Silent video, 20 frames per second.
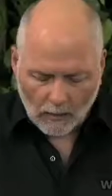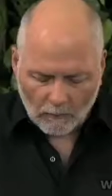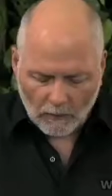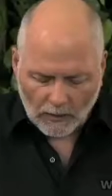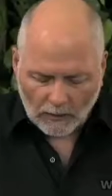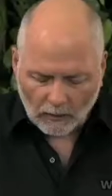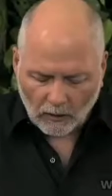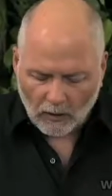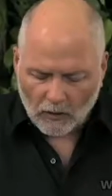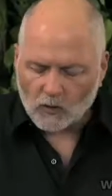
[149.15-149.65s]

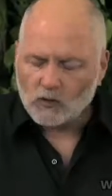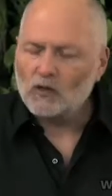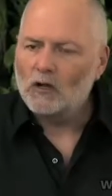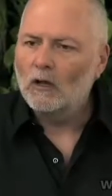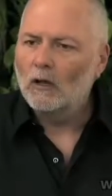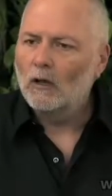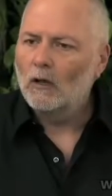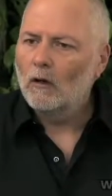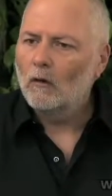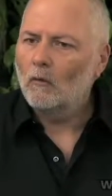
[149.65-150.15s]
because
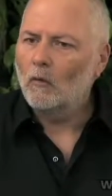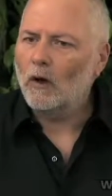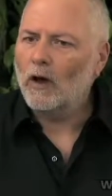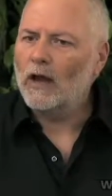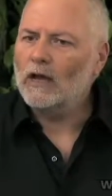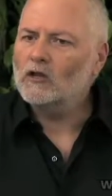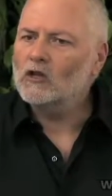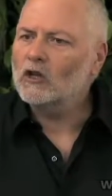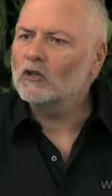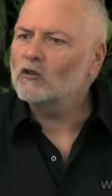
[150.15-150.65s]
we're
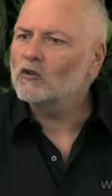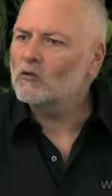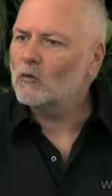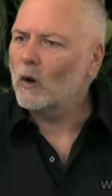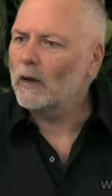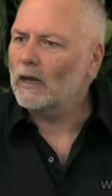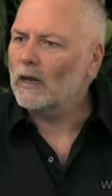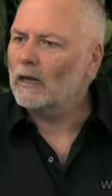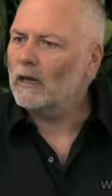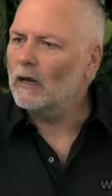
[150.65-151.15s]
aging
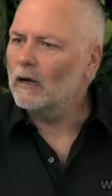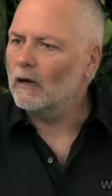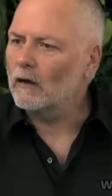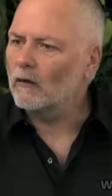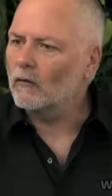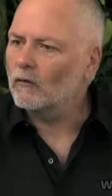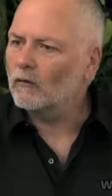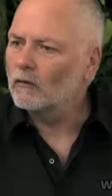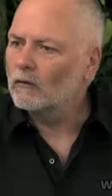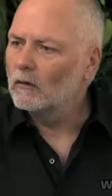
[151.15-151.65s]
20
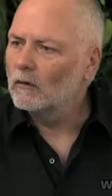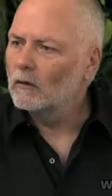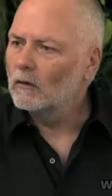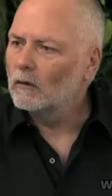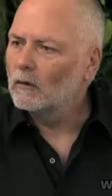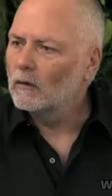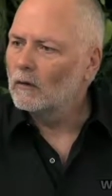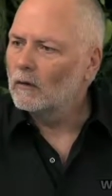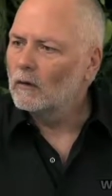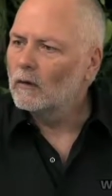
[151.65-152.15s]
years
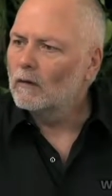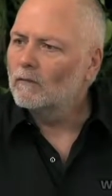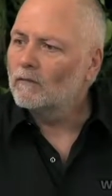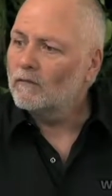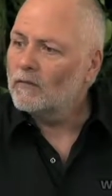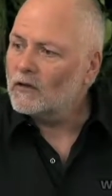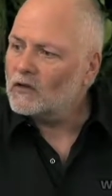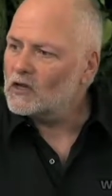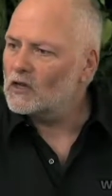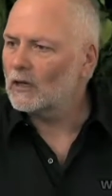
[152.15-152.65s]

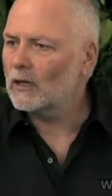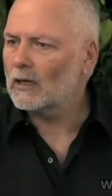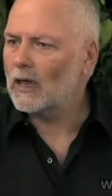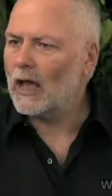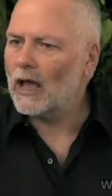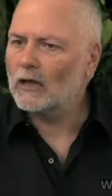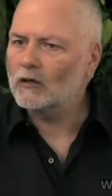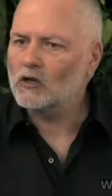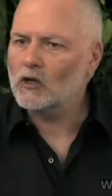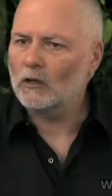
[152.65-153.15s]

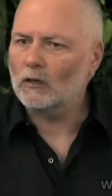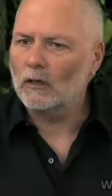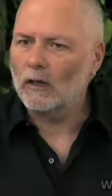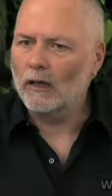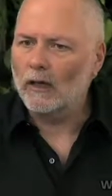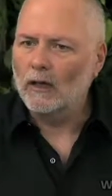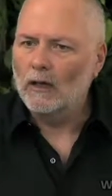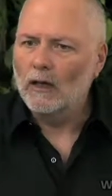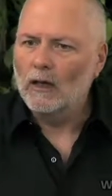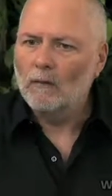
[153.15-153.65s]

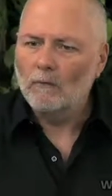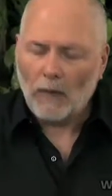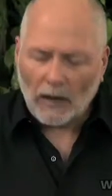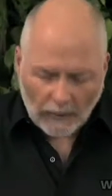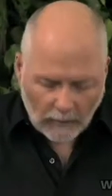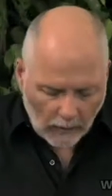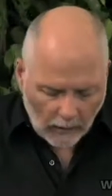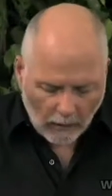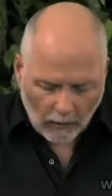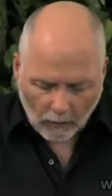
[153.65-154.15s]
physiologically by
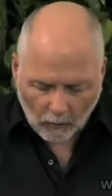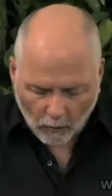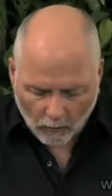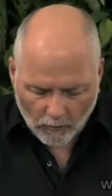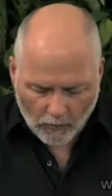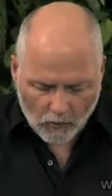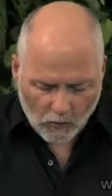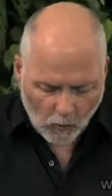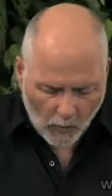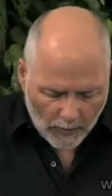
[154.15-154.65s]
carrying all
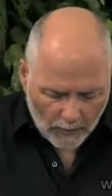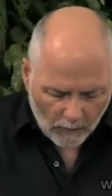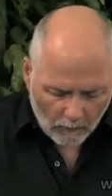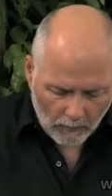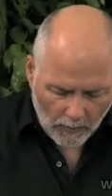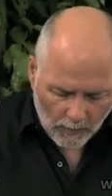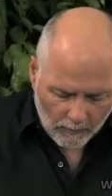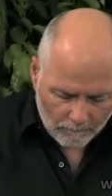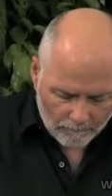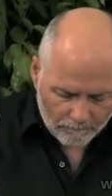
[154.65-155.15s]
this weight
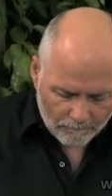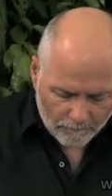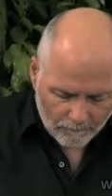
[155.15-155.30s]
around.